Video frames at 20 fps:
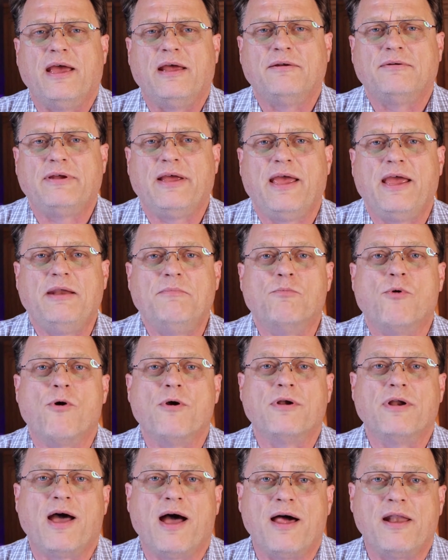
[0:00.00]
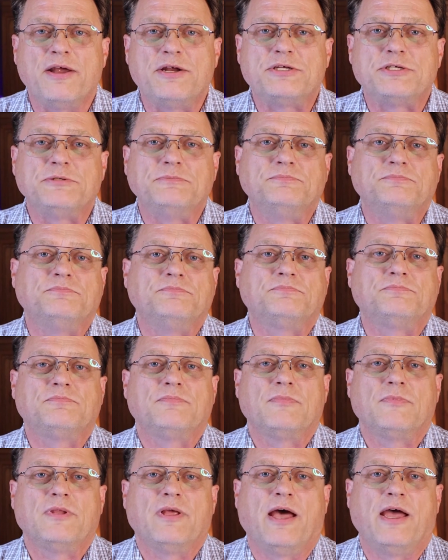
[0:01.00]
and gained more knowledge.
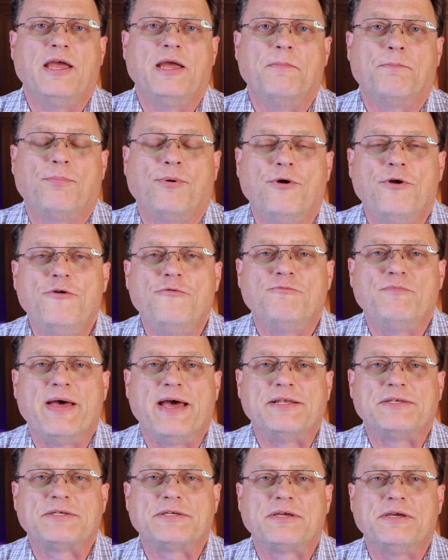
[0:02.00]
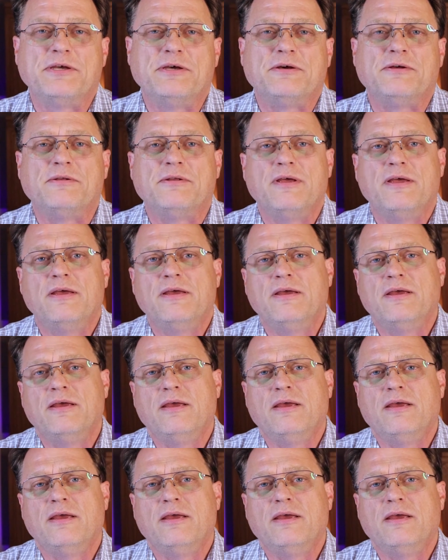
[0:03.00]
I improved that skill.